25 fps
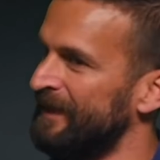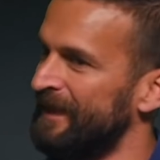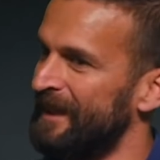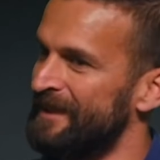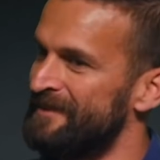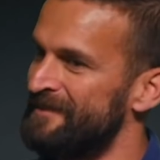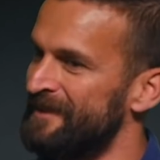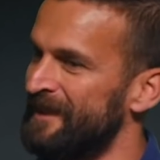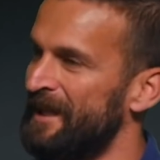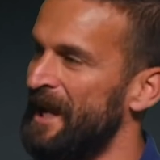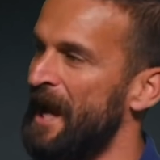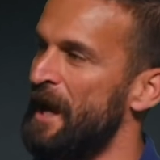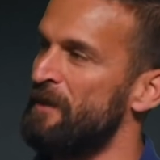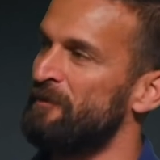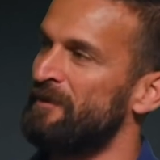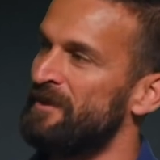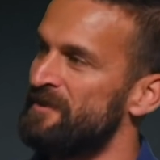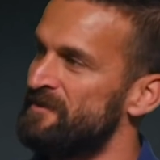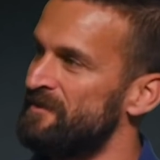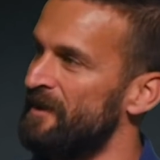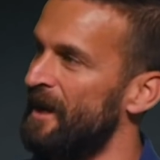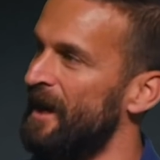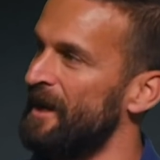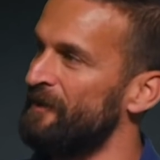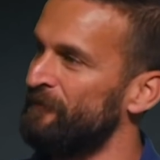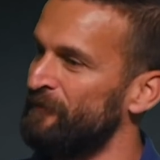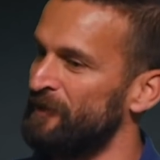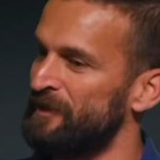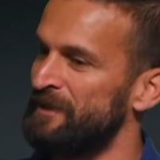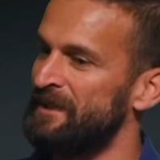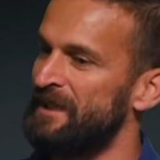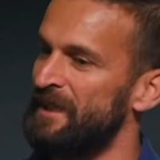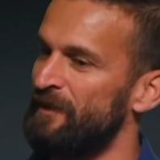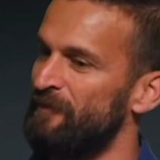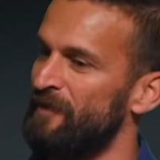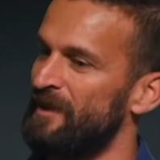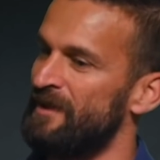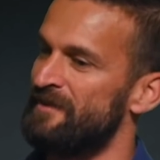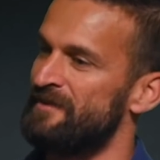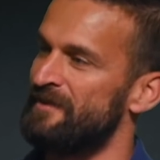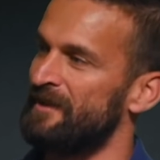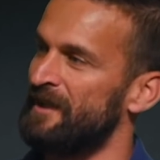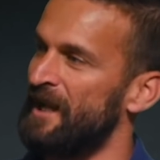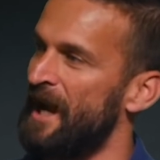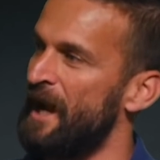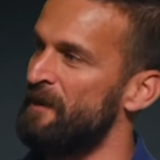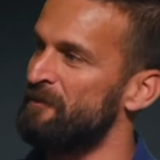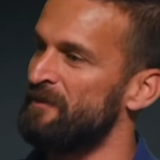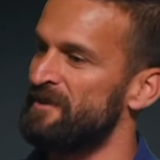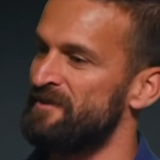It's a game designed for TV. It's
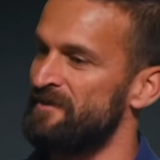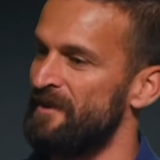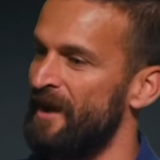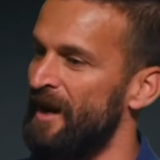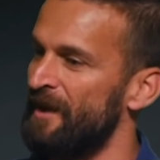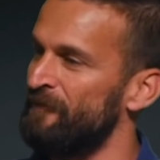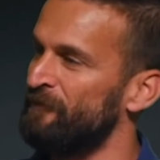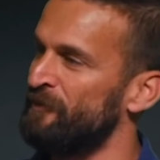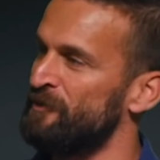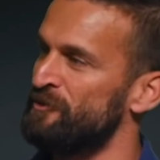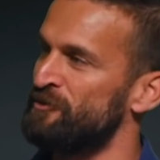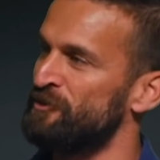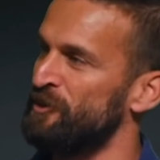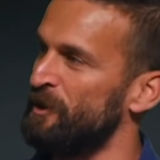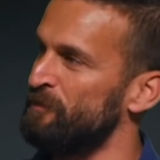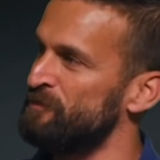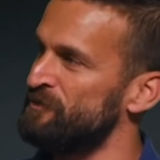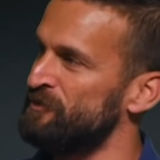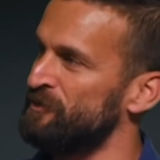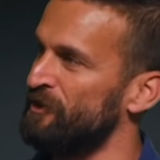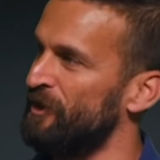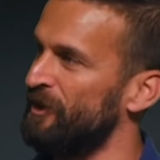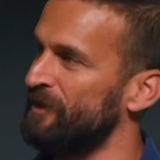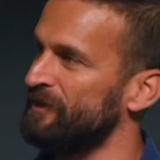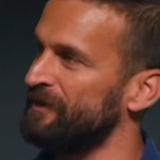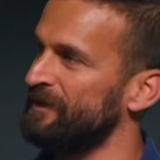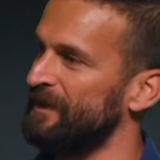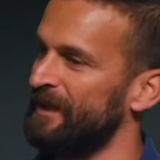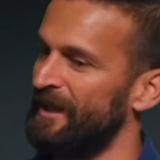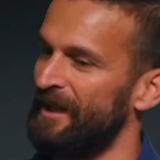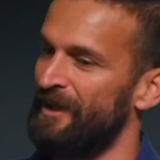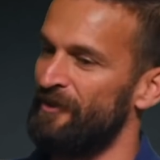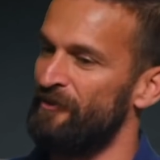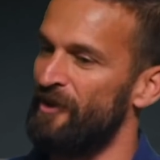a game designed for stop-start.